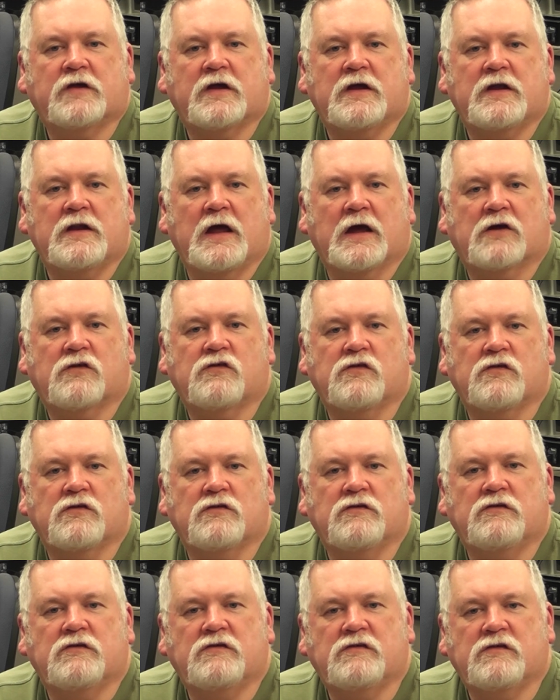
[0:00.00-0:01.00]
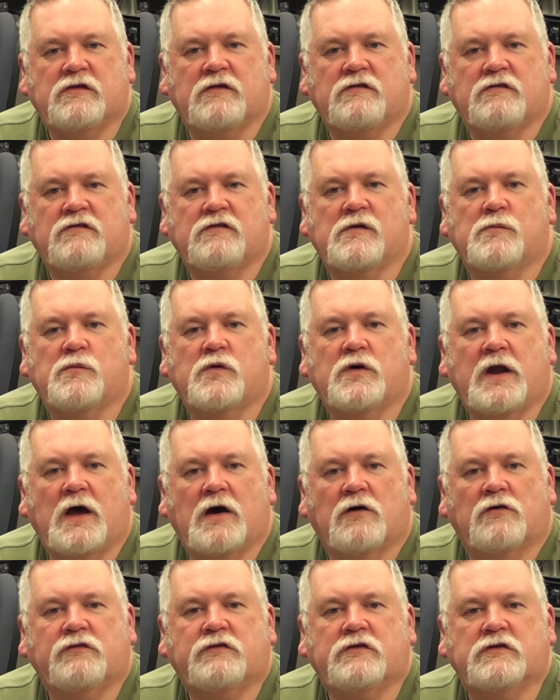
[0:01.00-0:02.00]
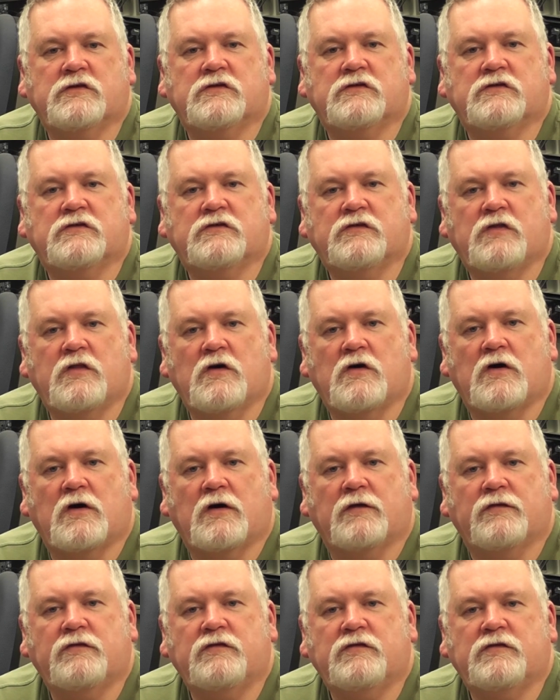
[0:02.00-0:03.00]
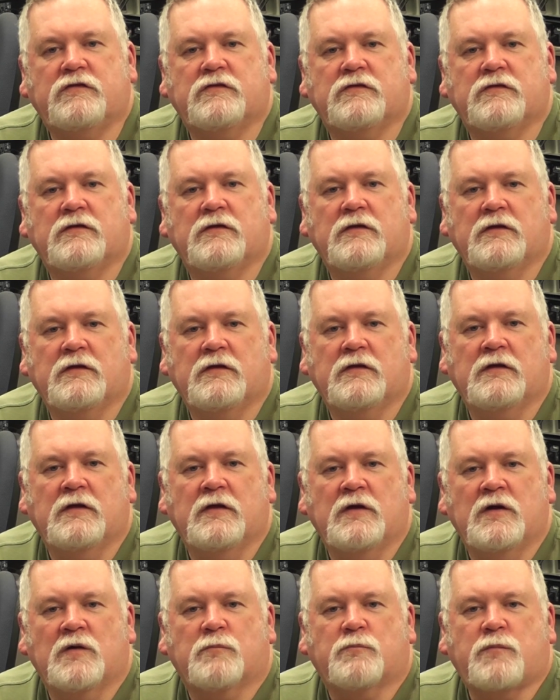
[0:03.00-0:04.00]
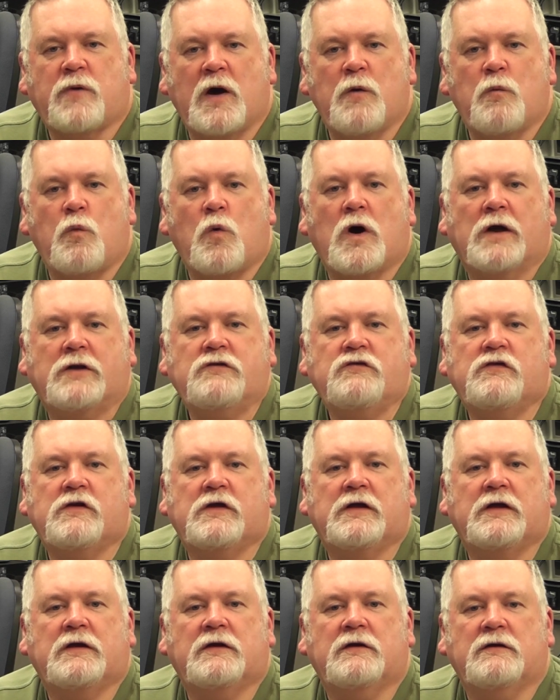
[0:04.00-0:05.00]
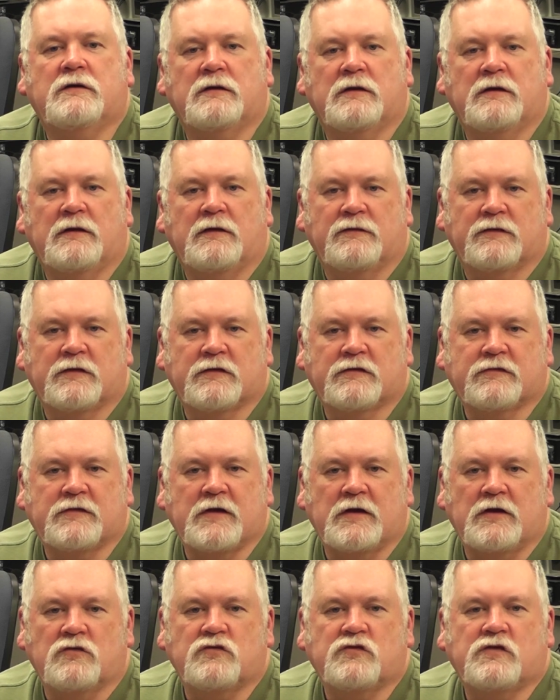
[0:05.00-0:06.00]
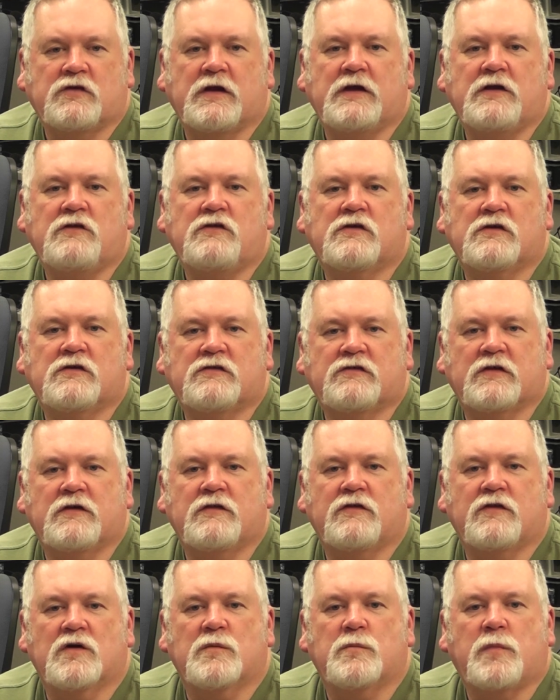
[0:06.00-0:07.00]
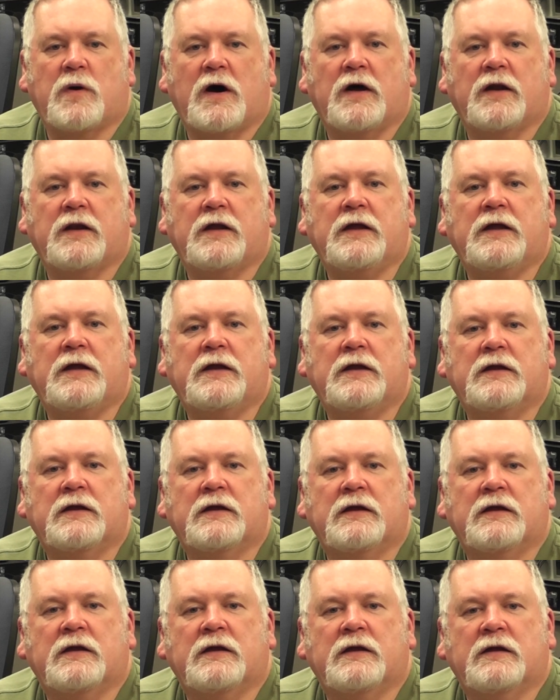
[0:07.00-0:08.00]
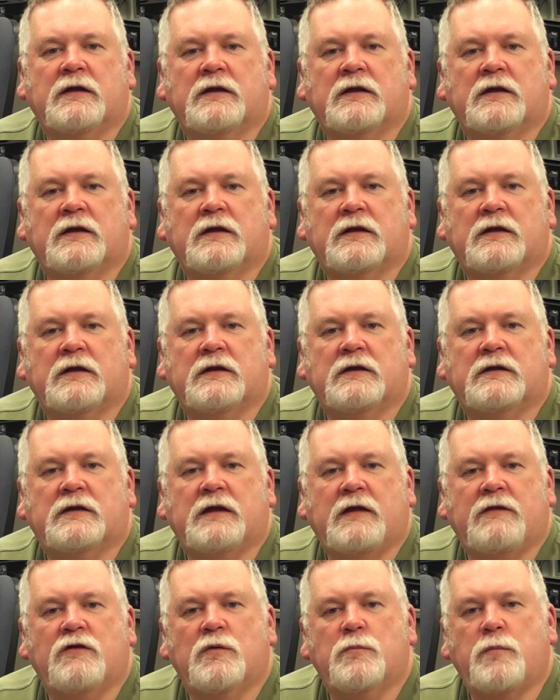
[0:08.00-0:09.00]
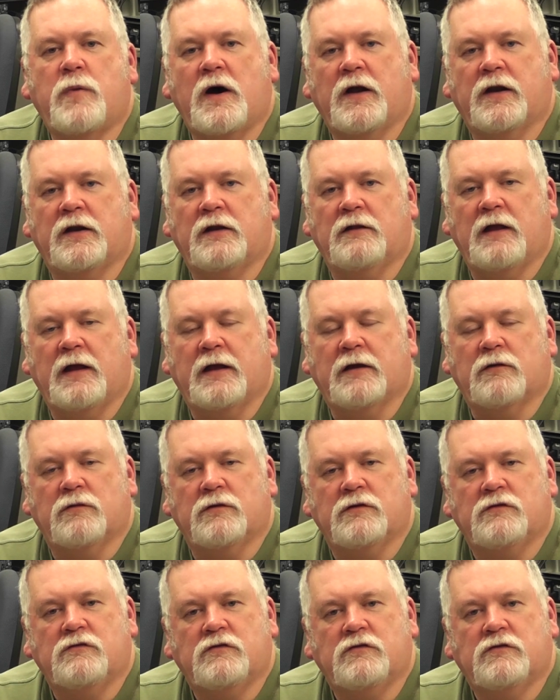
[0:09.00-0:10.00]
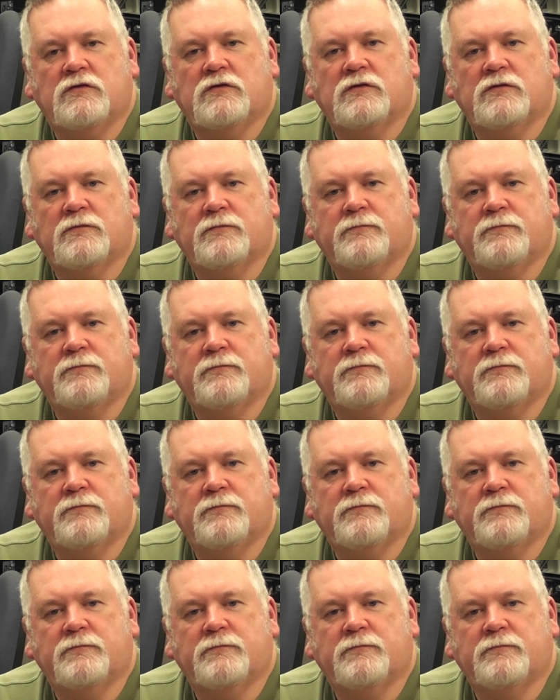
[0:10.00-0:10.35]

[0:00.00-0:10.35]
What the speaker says: connections in someone else's thoughts by watching the subtle changes in their body language.